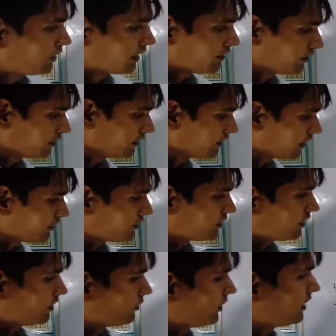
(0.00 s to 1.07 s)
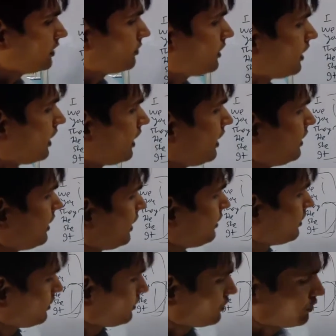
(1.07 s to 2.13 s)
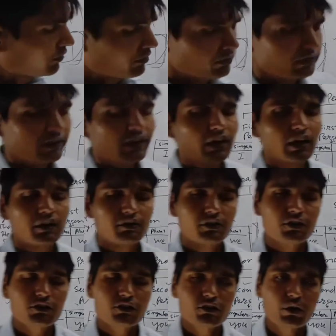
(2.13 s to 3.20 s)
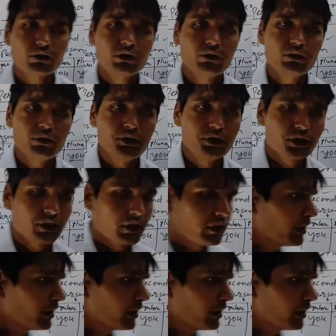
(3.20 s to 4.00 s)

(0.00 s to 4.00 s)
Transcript: can see that whenever I and you, they are just talking to each other.